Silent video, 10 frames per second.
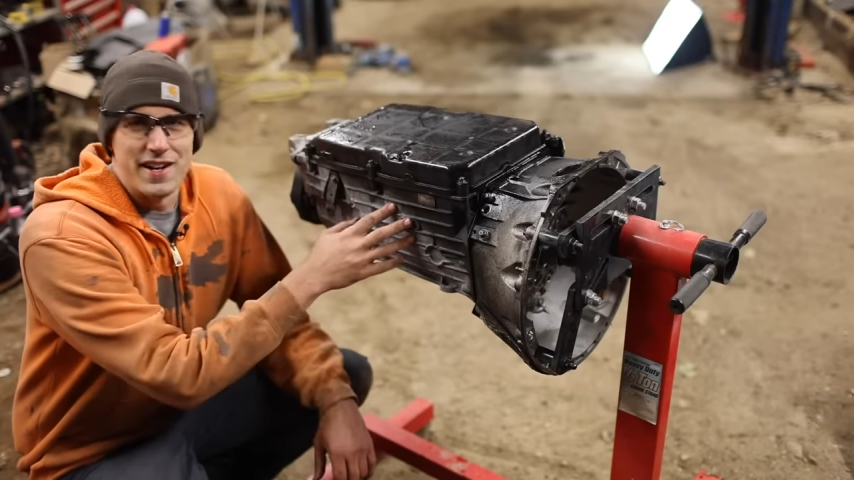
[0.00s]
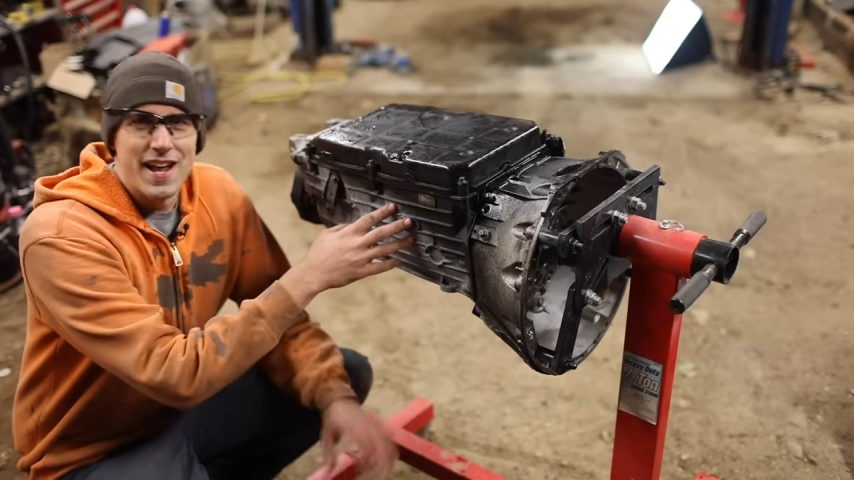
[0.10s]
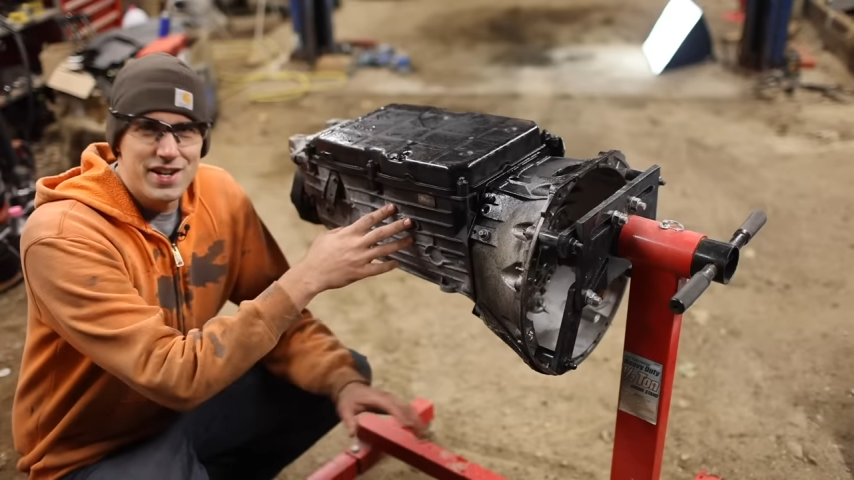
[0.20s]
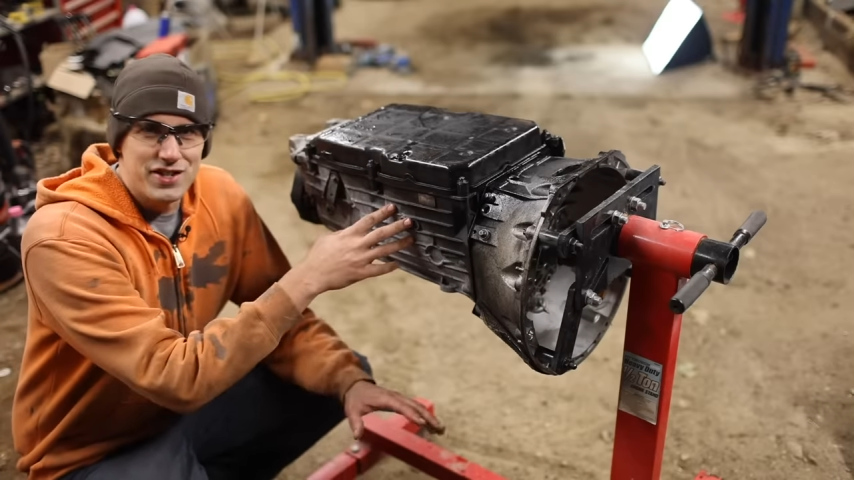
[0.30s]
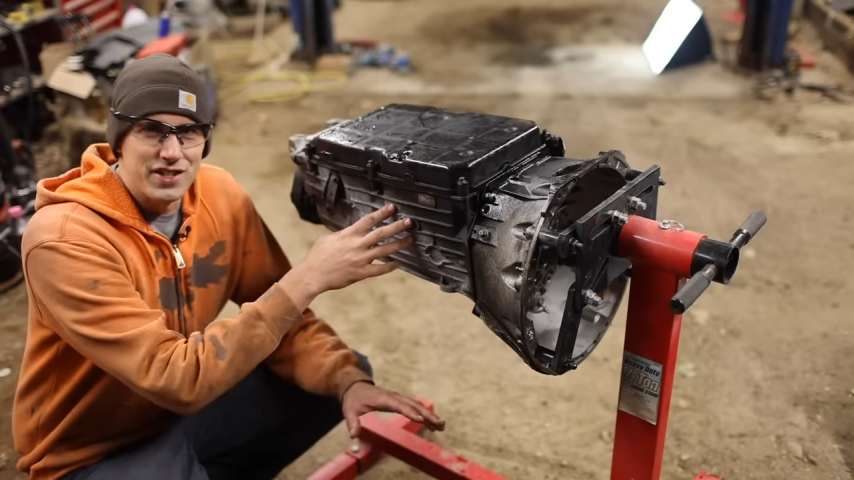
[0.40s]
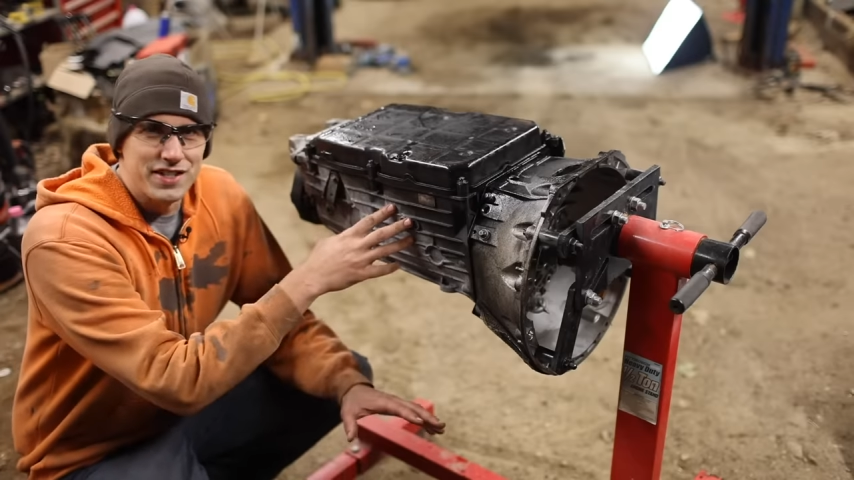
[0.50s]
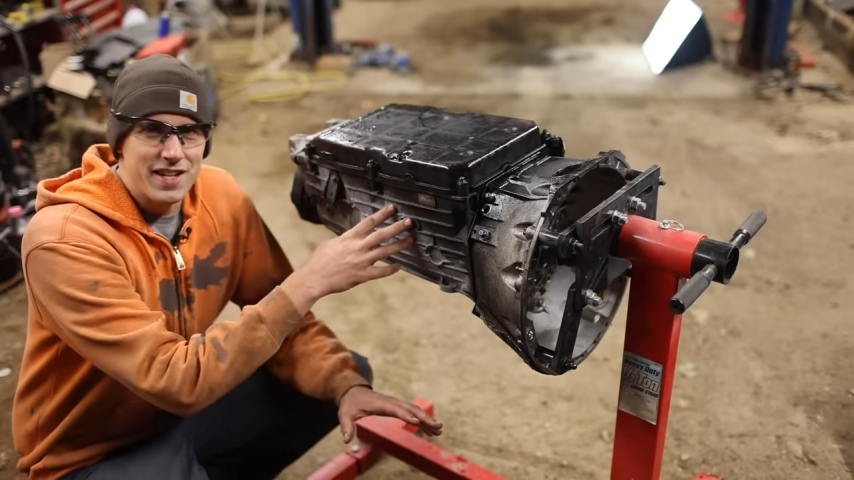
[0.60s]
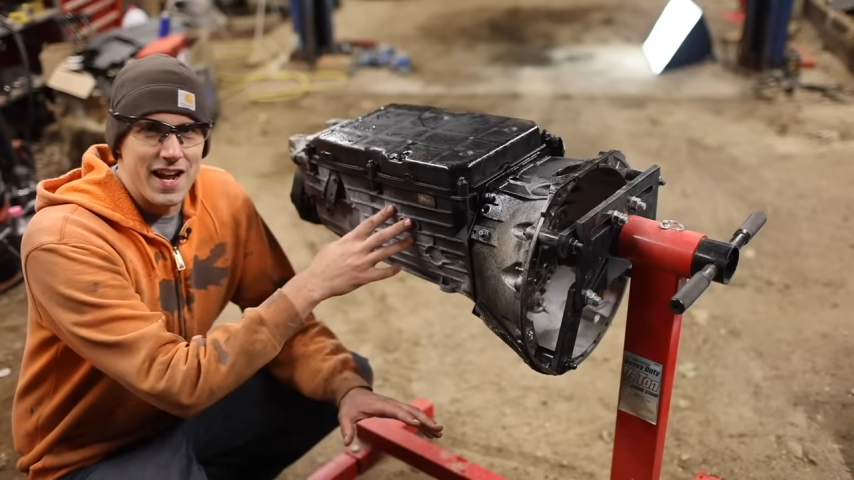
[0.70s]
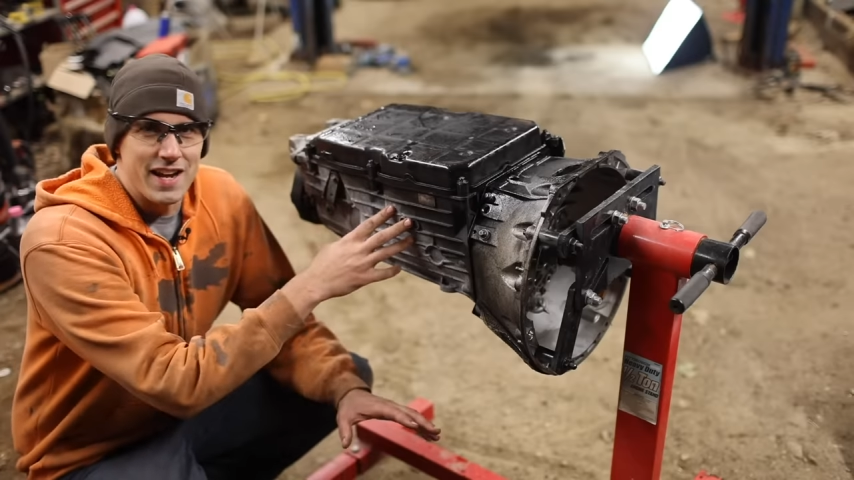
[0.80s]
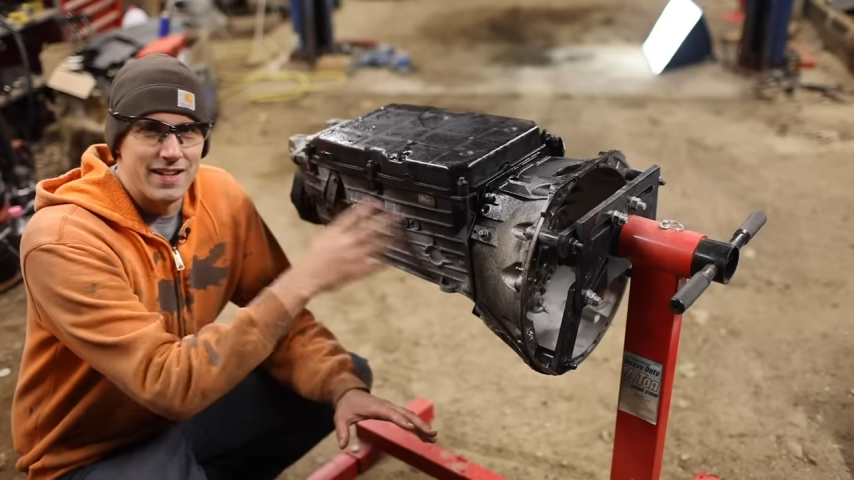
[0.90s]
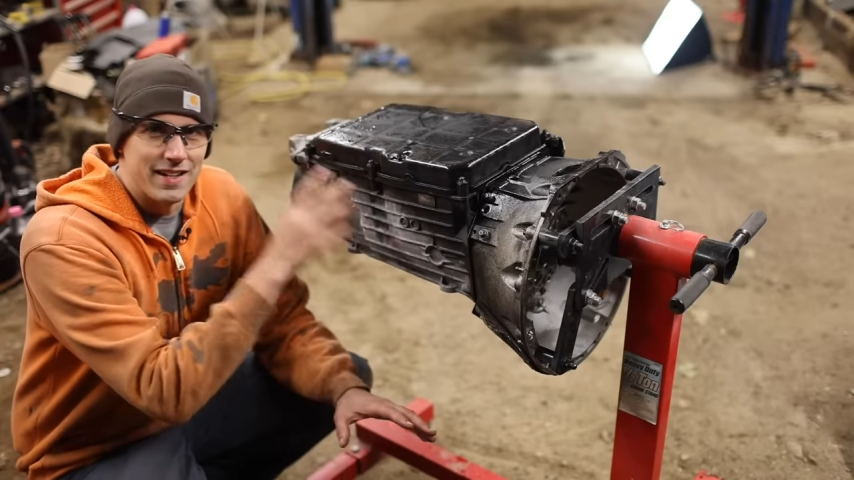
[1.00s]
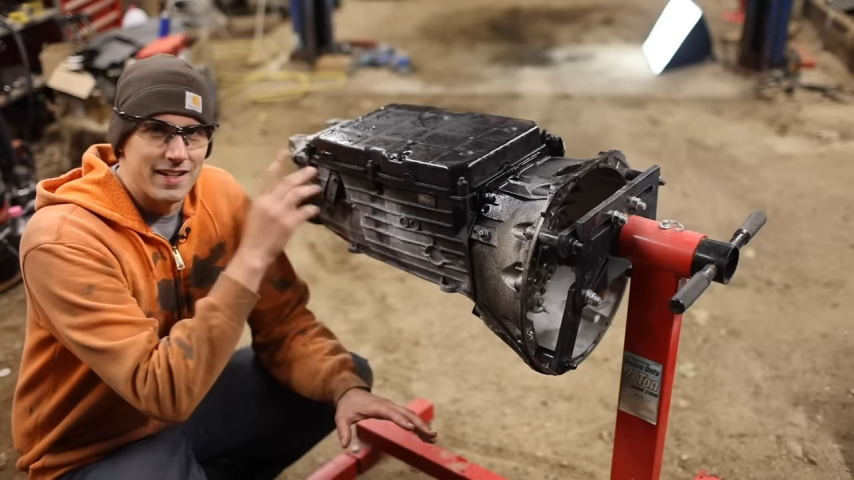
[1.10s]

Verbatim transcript: an engine stand,